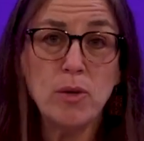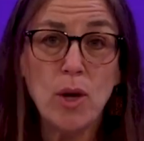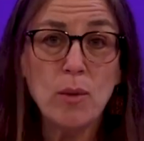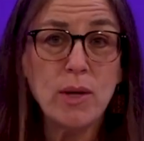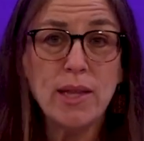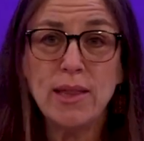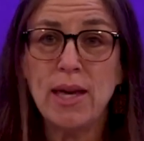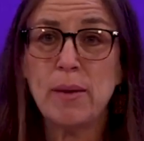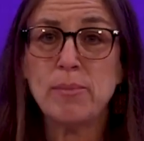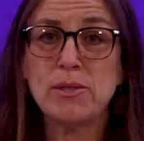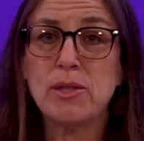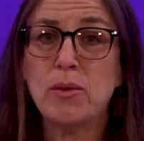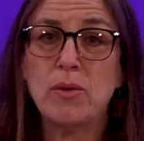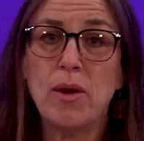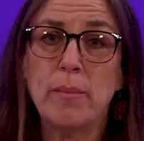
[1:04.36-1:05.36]
noting the
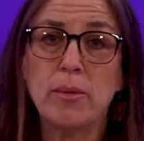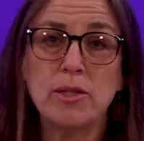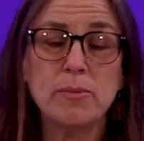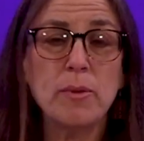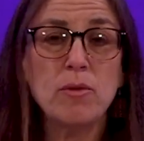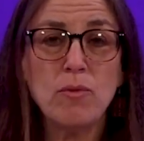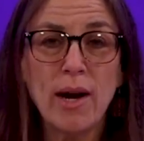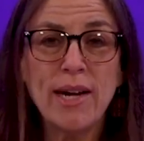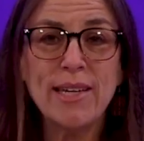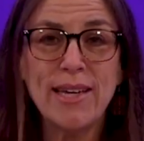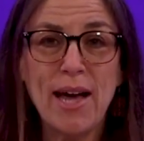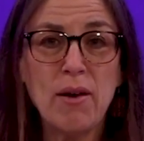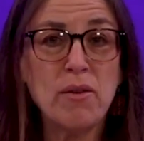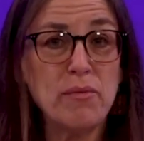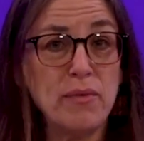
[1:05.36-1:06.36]
episode numbers, but right
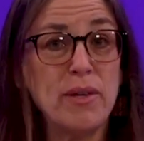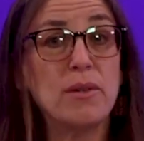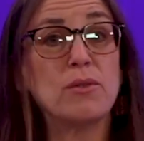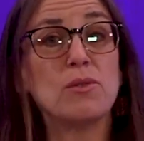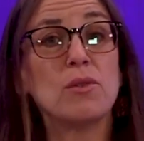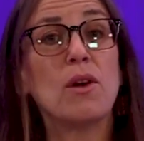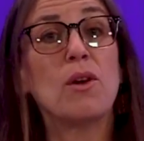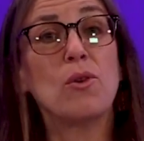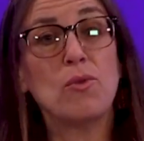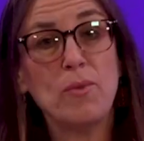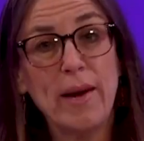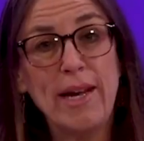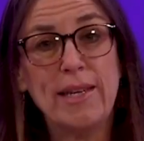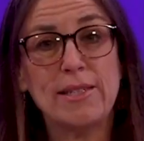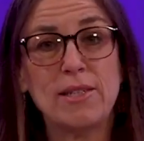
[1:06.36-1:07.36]
now it feels
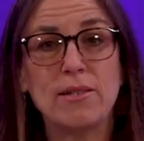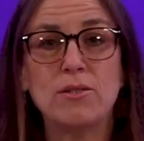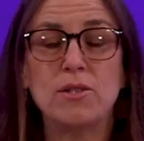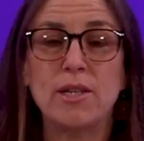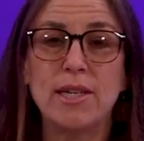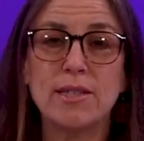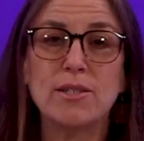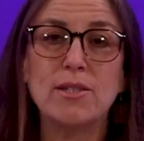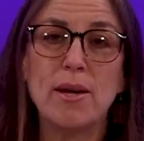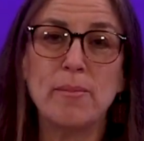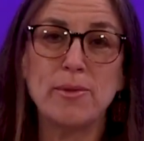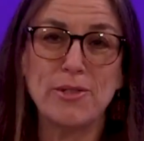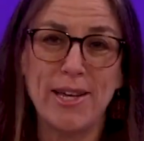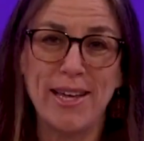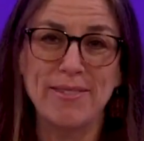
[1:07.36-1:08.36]
great to get to
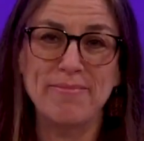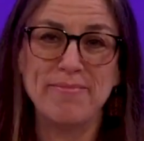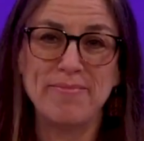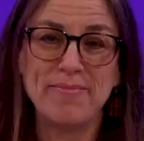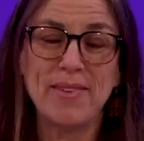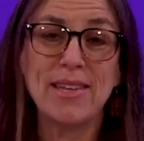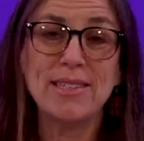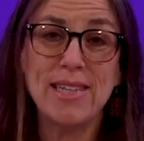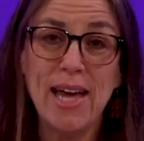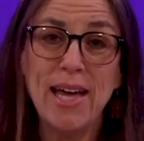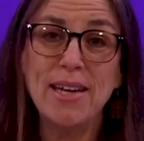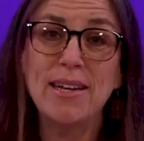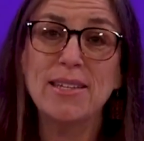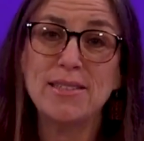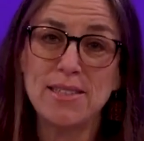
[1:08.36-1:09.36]
number 10.
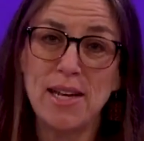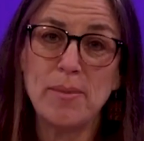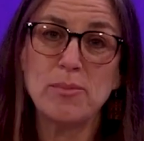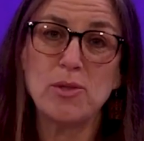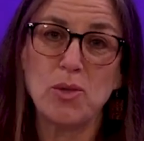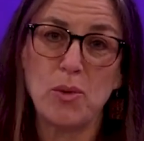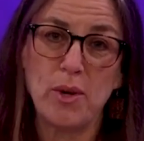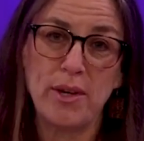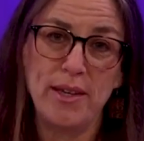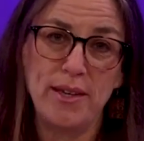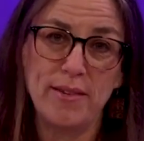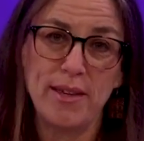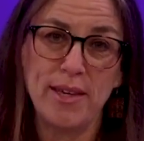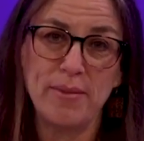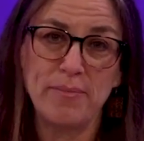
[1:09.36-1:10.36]
10 steps toward
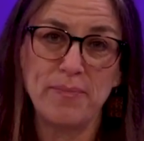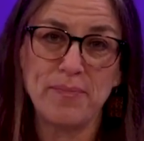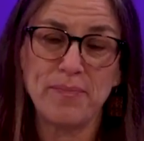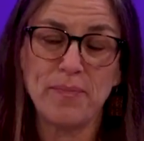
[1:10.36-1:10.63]
healing.